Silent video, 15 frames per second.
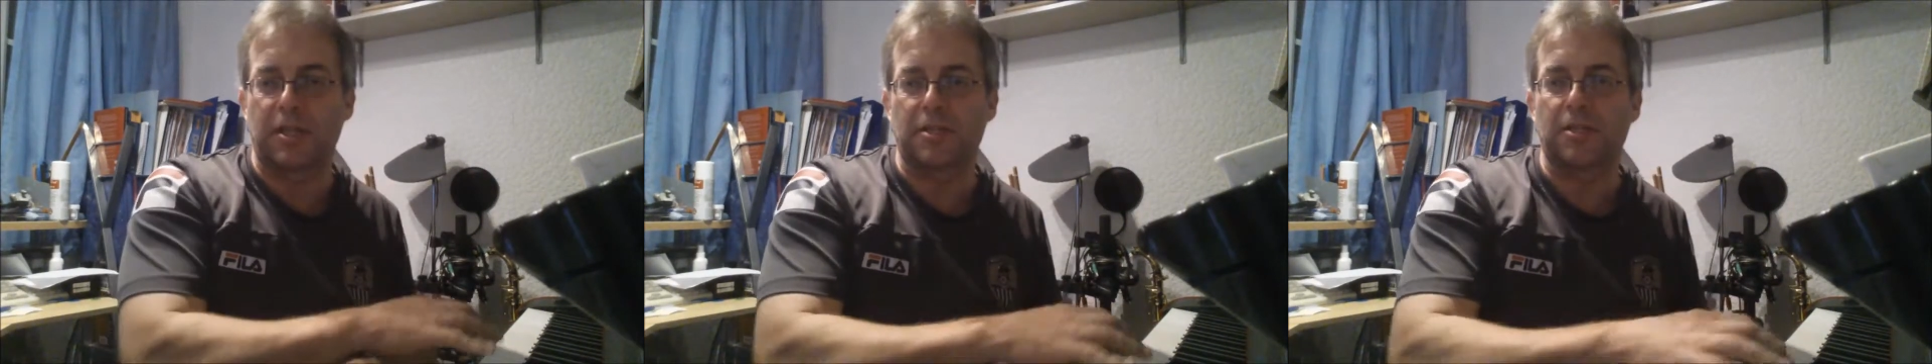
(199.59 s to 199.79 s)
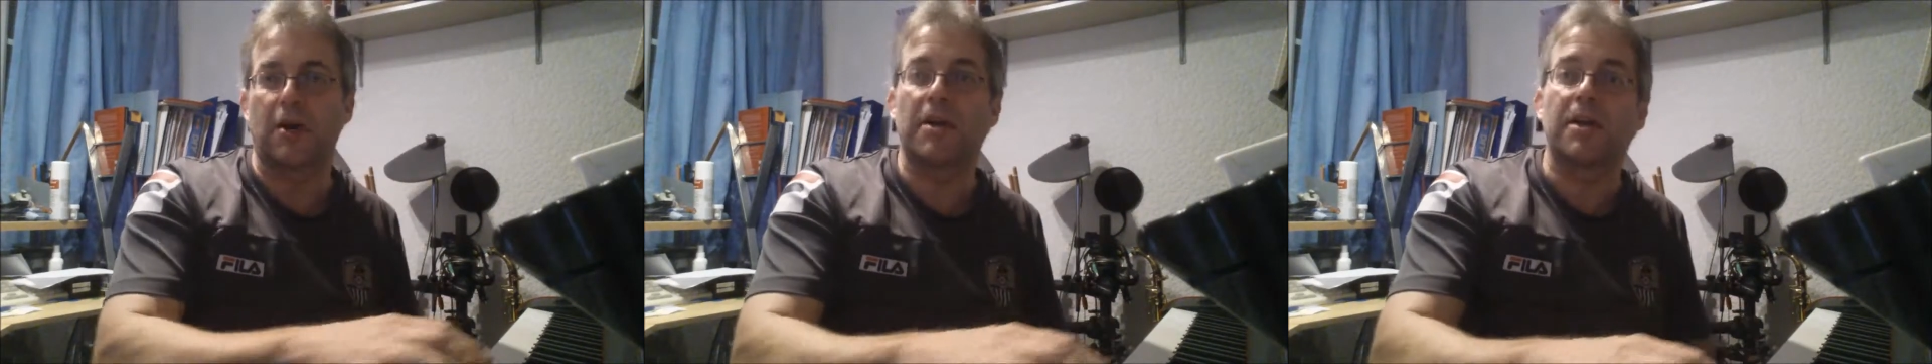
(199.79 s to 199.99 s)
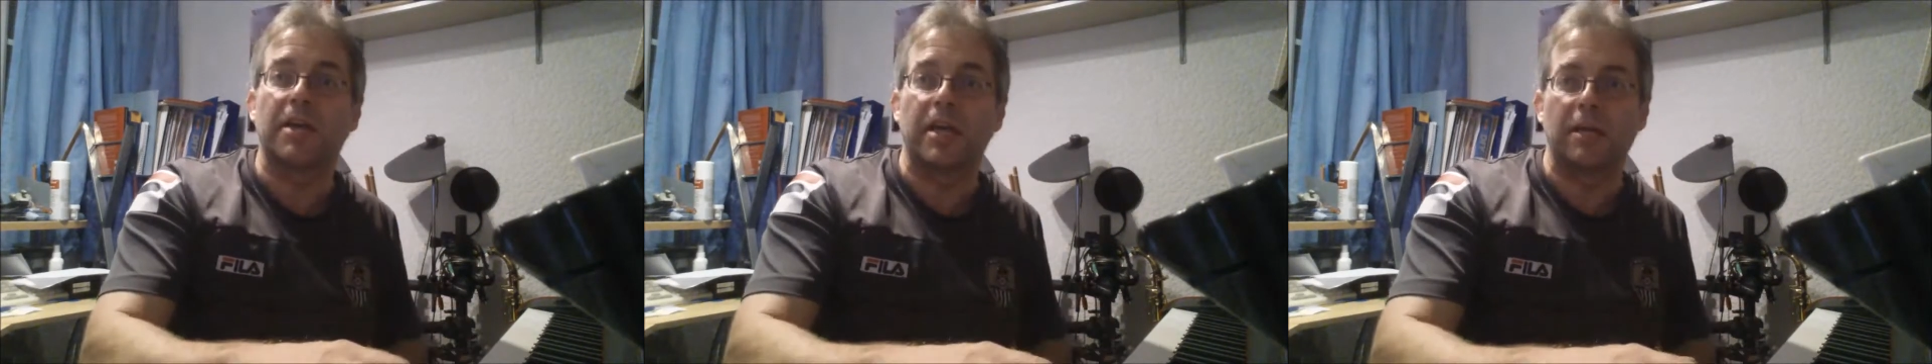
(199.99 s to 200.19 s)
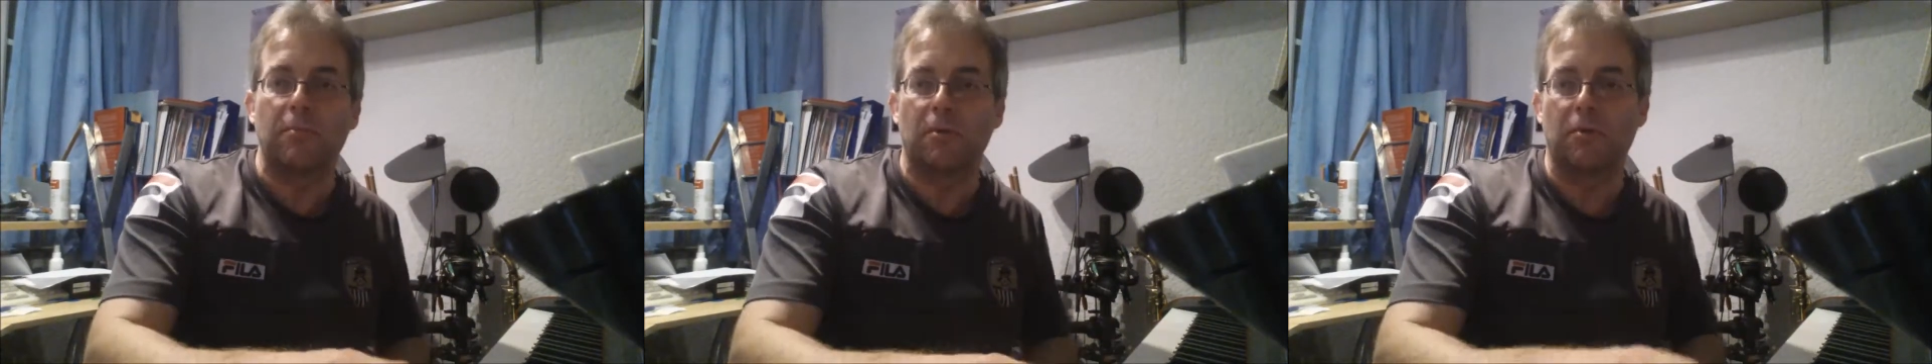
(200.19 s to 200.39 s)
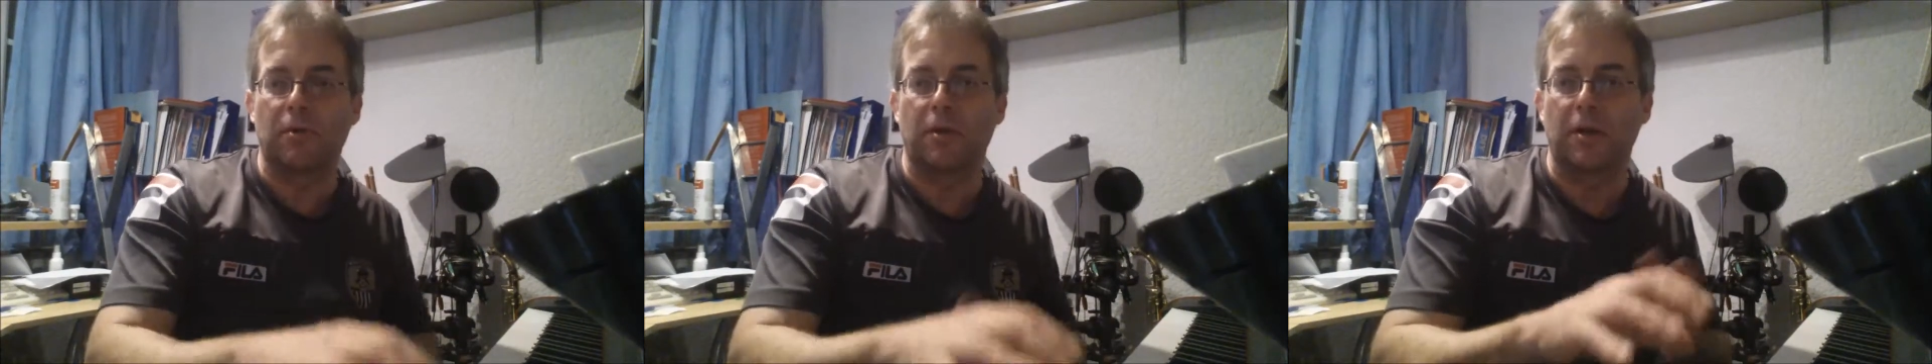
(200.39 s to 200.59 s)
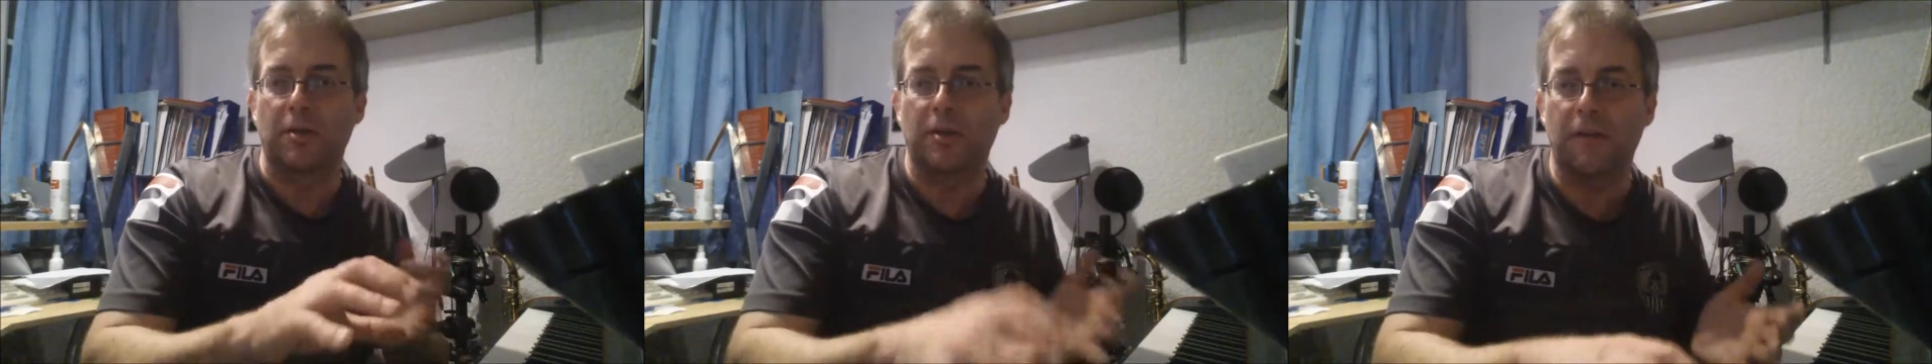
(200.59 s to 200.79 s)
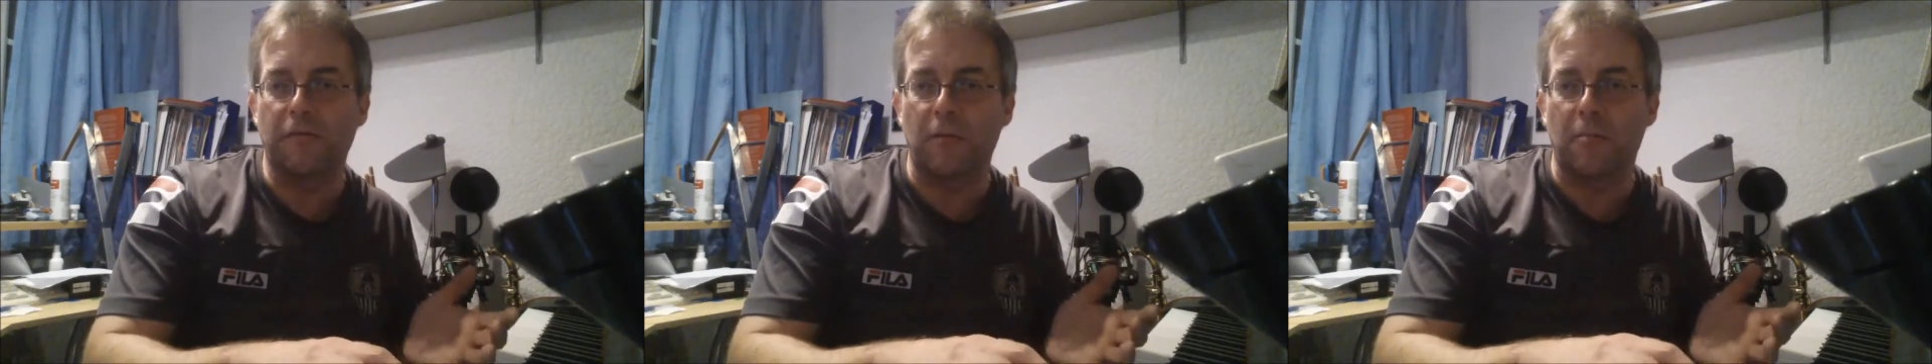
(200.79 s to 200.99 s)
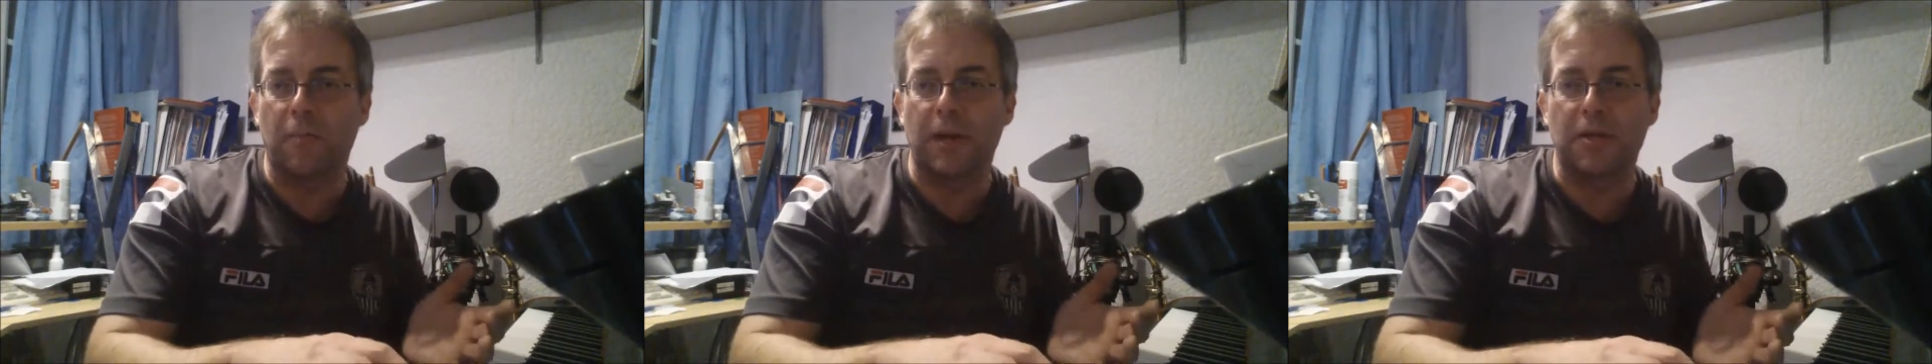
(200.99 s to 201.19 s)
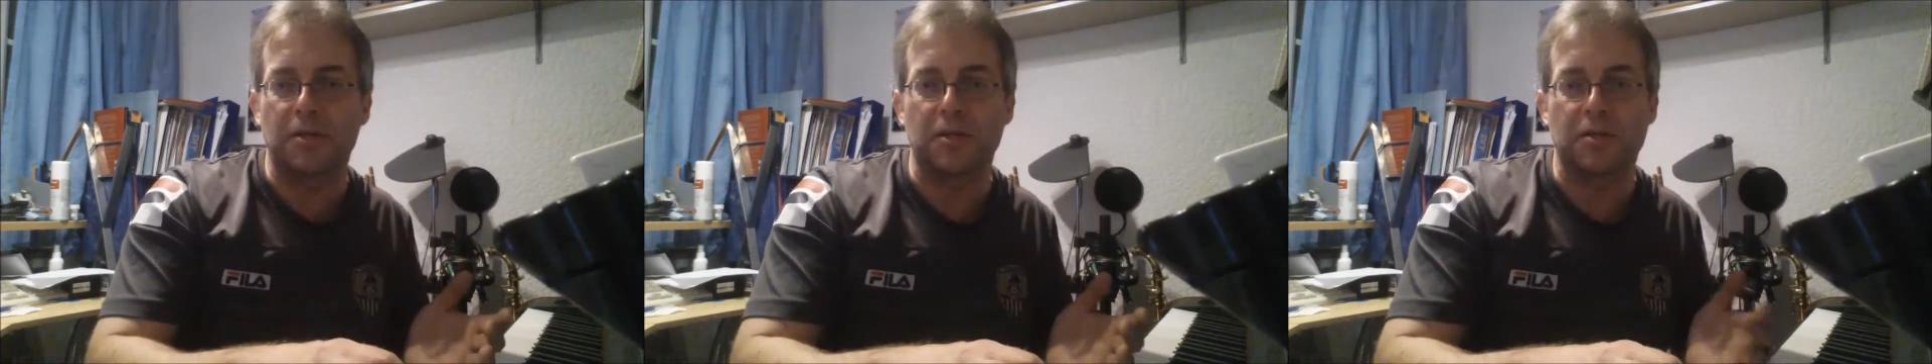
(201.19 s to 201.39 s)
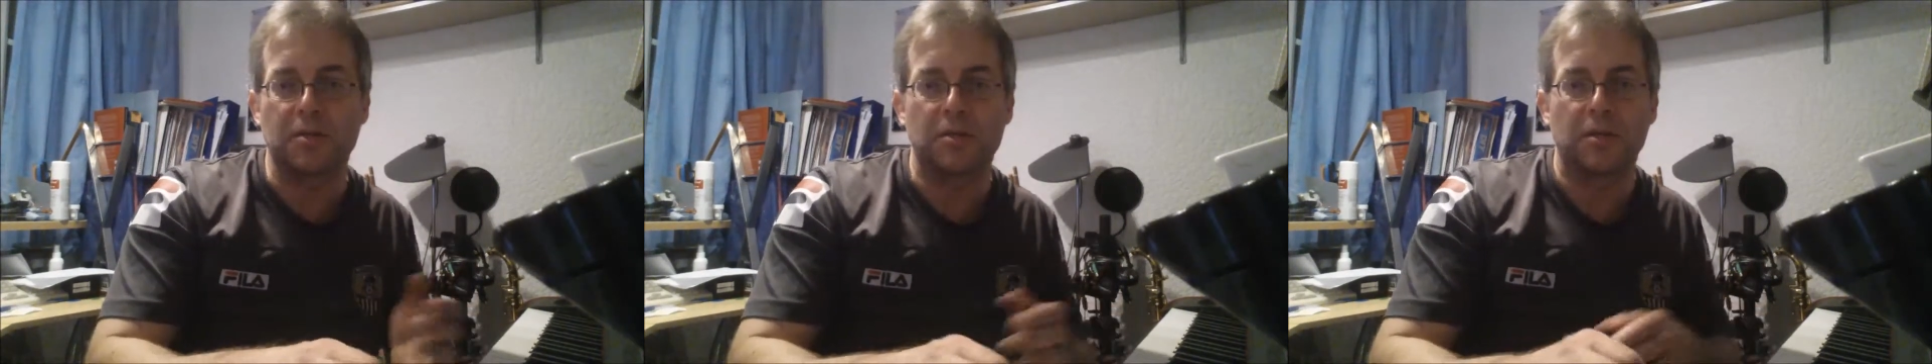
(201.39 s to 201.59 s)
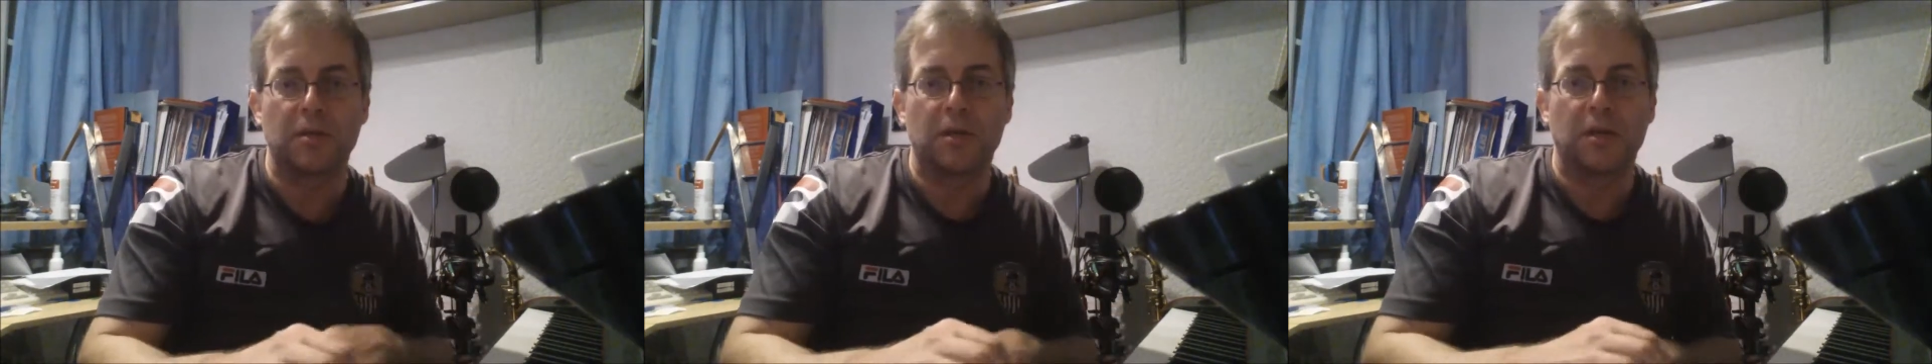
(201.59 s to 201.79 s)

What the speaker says: entire keyboard at different pitches